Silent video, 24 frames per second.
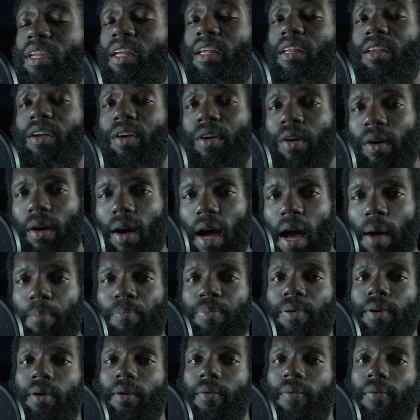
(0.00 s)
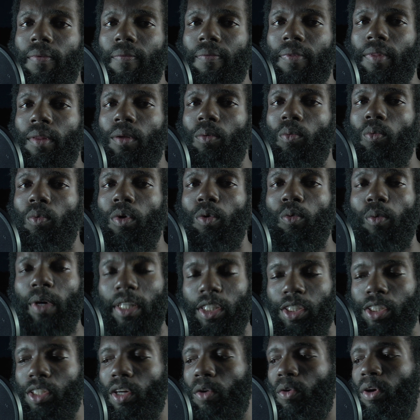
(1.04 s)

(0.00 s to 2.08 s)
in crap, we wish you